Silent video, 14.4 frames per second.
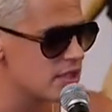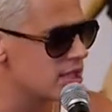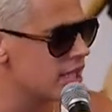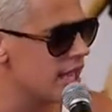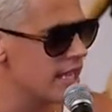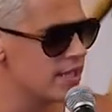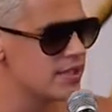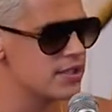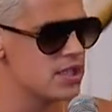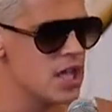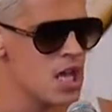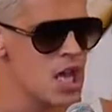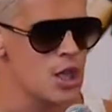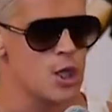to traitors.
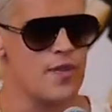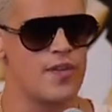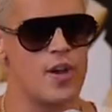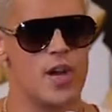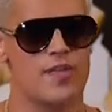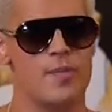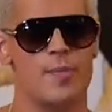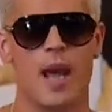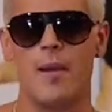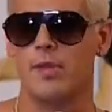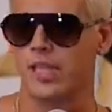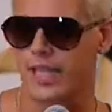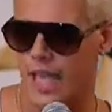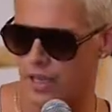You've heard from
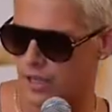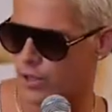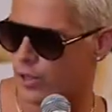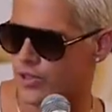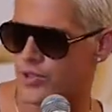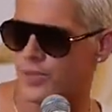Pamela Geller, who